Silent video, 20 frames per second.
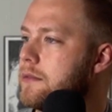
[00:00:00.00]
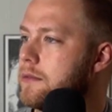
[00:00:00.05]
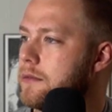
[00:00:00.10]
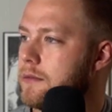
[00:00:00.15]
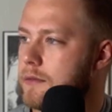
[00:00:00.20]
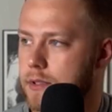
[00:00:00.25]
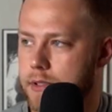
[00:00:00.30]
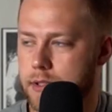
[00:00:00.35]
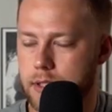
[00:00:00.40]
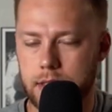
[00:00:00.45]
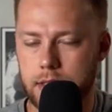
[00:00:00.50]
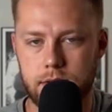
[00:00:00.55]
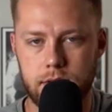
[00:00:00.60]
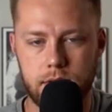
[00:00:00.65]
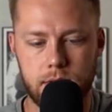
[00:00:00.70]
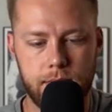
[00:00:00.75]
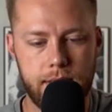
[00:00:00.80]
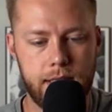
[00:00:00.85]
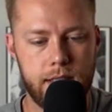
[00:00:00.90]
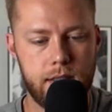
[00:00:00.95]
listening to
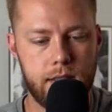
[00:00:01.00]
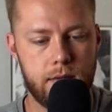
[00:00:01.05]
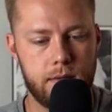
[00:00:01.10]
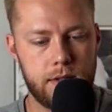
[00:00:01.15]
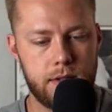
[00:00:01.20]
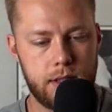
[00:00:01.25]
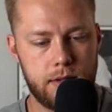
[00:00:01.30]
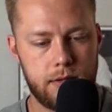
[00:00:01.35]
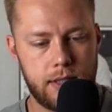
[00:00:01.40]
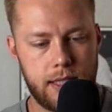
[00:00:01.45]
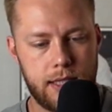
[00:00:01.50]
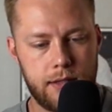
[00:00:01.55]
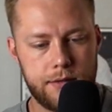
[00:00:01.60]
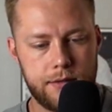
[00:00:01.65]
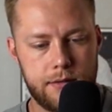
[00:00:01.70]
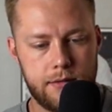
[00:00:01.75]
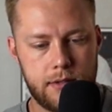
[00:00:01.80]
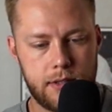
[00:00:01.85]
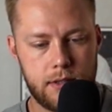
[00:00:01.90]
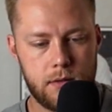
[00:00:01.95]
the radio really loud.
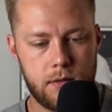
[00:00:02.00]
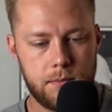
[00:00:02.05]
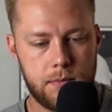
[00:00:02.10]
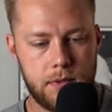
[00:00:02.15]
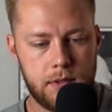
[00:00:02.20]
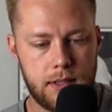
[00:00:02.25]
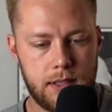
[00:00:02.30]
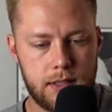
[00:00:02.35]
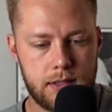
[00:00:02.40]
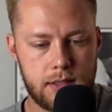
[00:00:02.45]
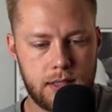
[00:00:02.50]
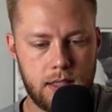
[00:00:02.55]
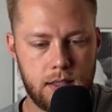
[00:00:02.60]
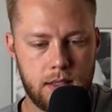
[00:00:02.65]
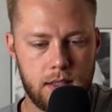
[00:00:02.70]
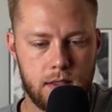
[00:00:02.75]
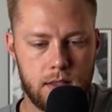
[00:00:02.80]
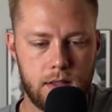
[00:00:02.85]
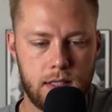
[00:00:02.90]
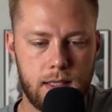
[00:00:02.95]
I hope you guys can't
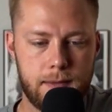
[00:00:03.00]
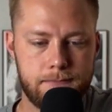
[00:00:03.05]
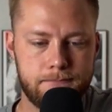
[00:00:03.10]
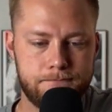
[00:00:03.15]
hear that.